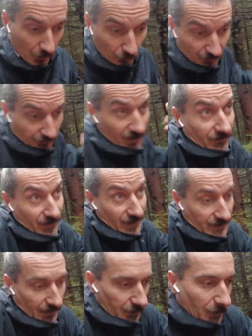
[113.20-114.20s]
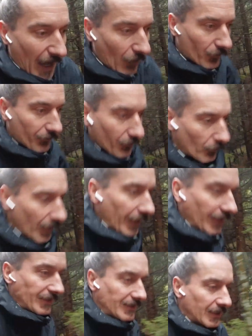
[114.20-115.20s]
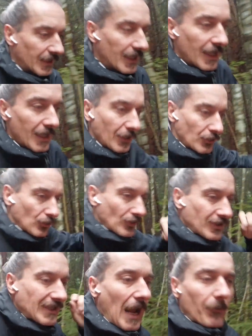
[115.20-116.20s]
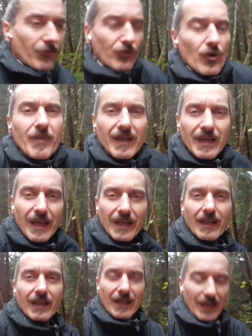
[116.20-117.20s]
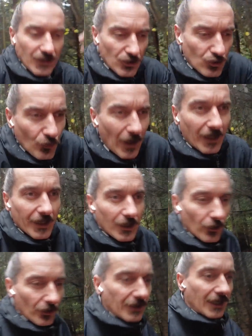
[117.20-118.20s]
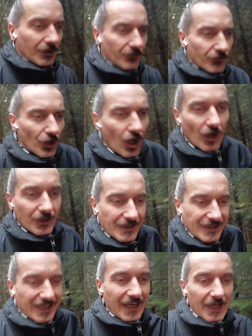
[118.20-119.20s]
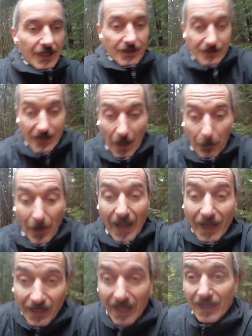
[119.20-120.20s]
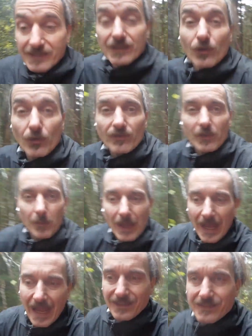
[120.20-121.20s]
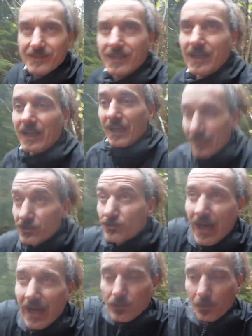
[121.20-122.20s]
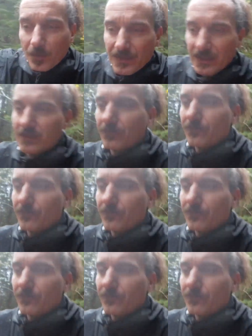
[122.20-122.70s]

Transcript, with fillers: We revisit powerful ways to stop ruminating and dwelling on negative thoughts, stop agonizing over the past and trying to predict the